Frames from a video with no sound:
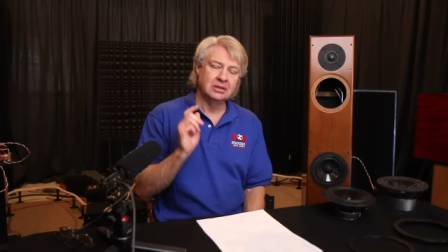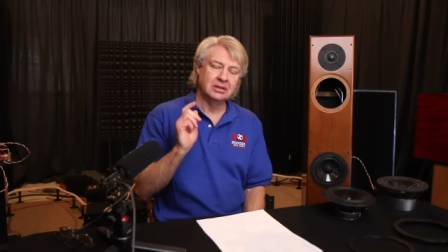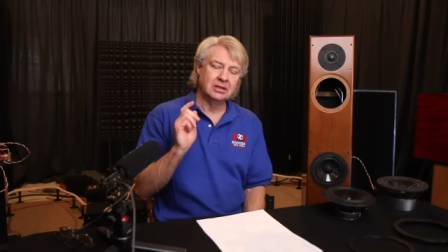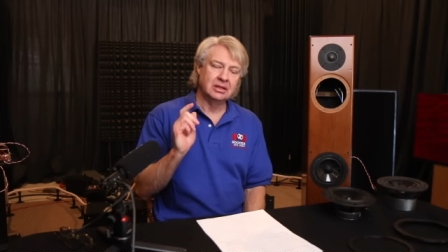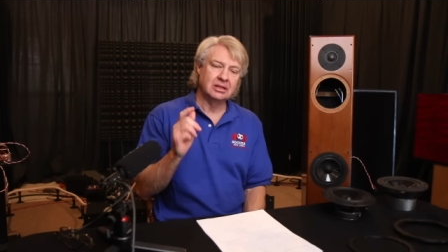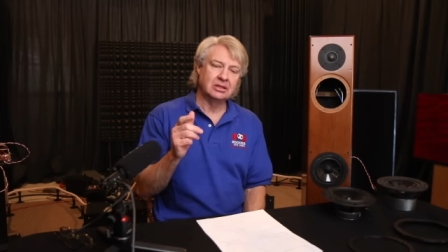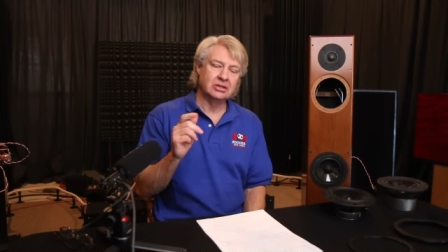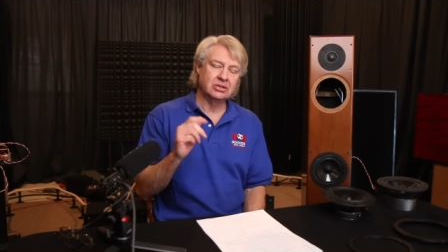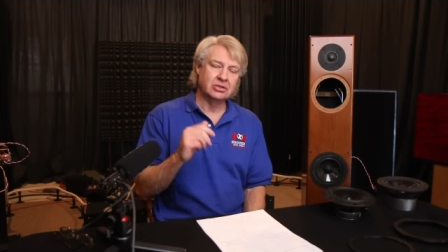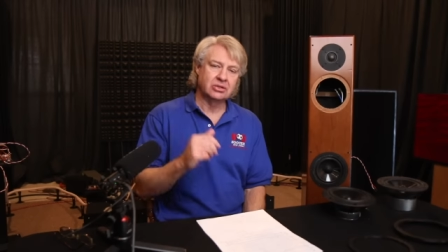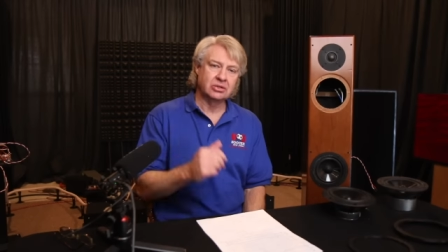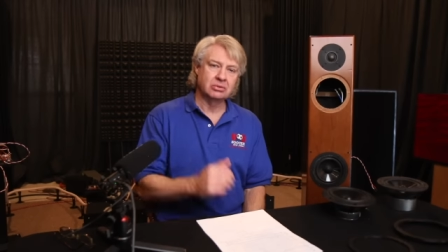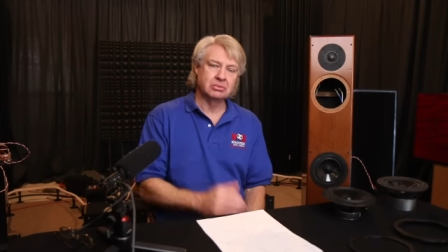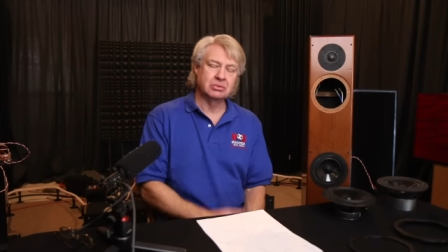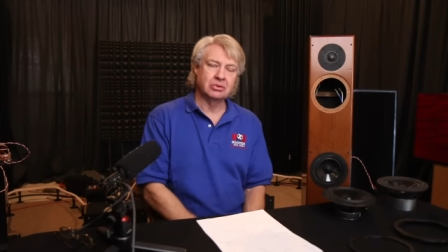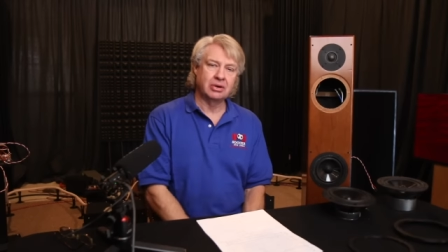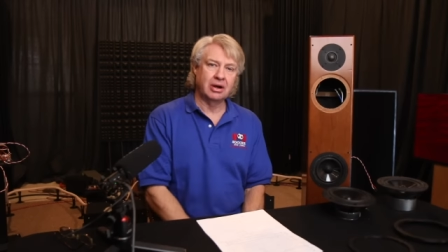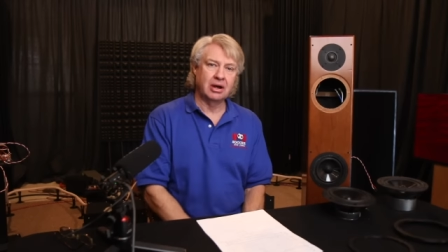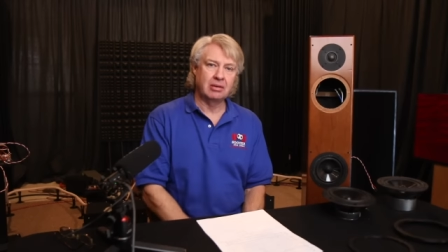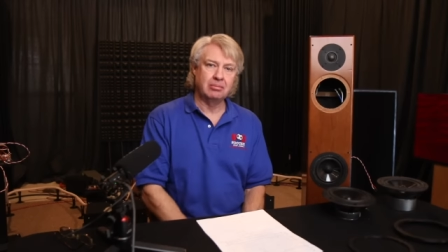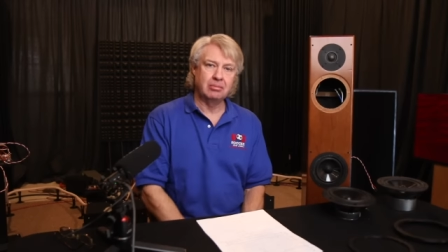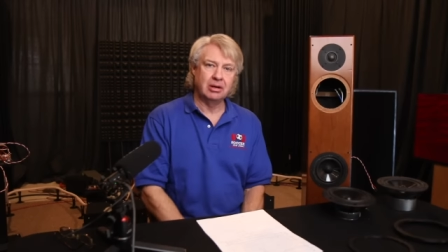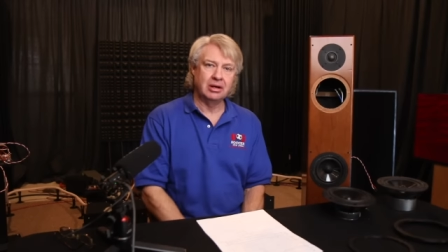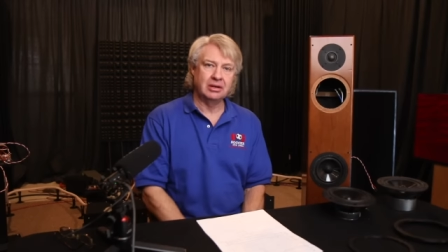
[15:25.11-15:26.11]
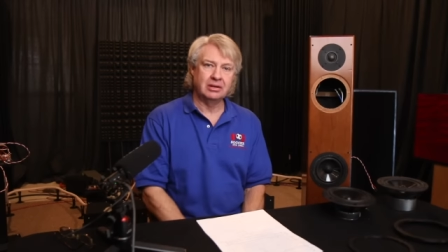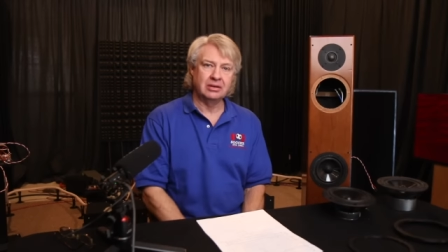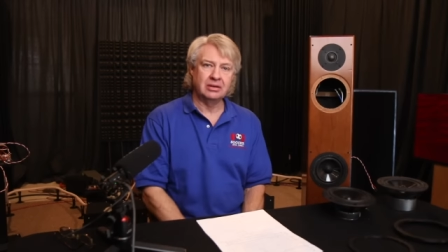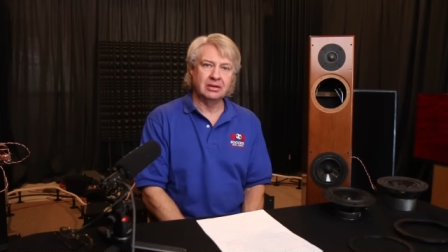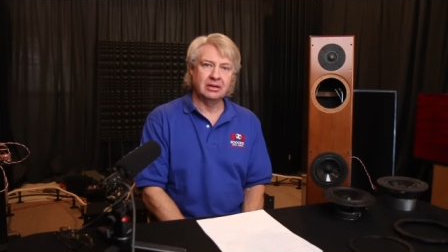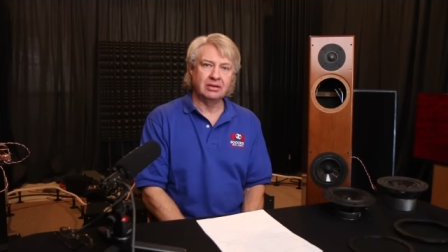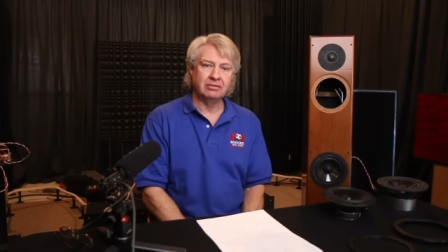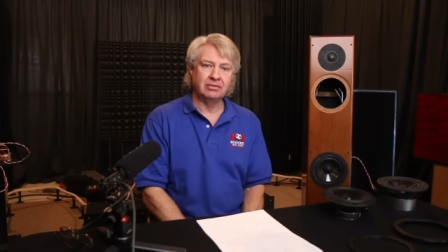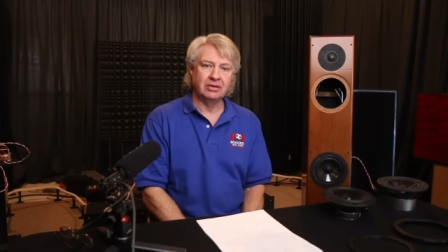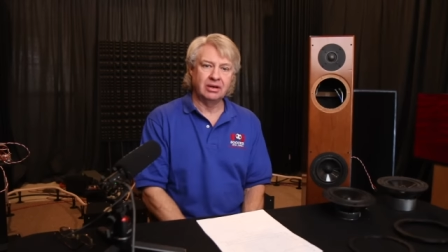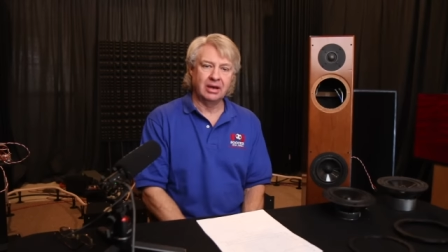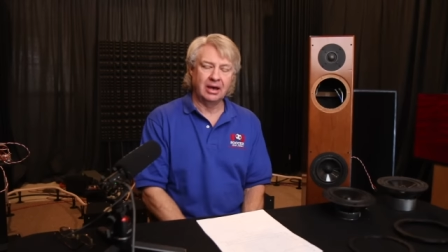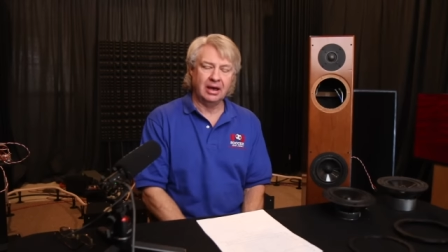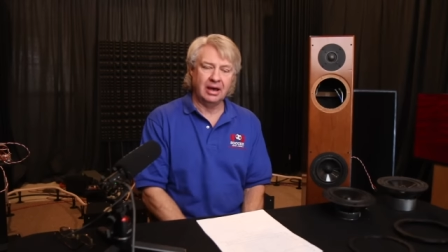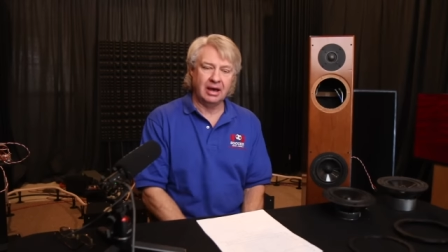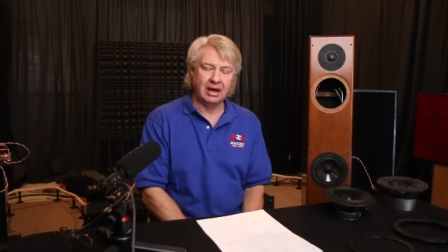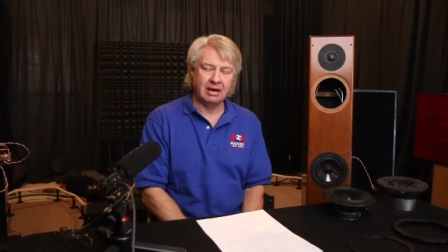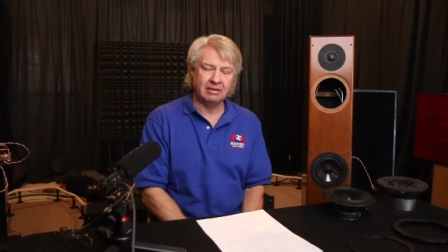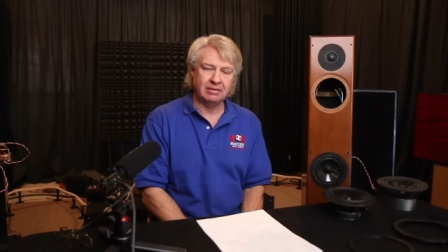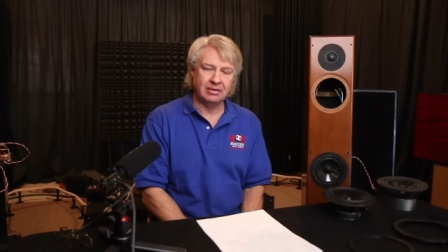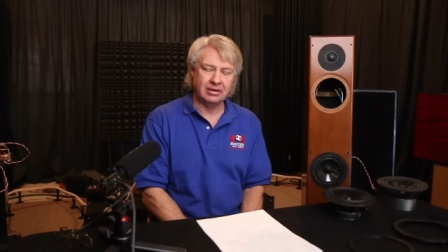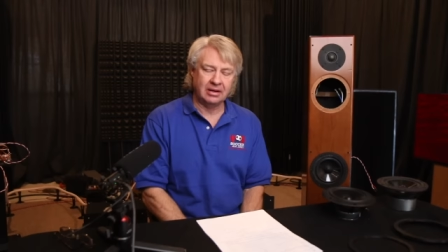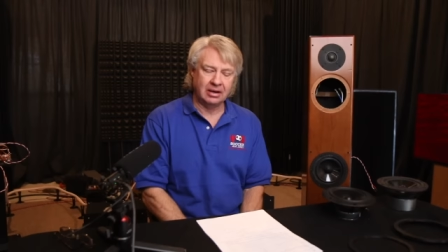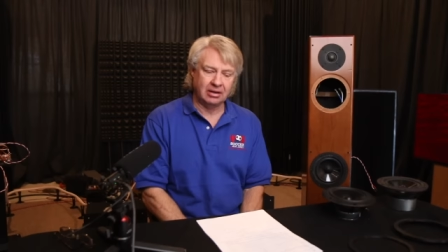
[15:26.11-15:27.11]
Hit the subscribe button if you
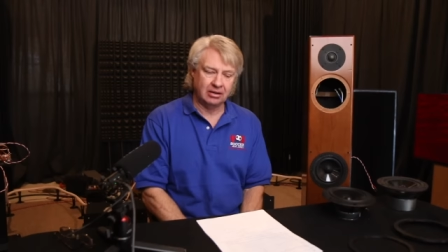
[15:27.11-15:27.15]
haven't.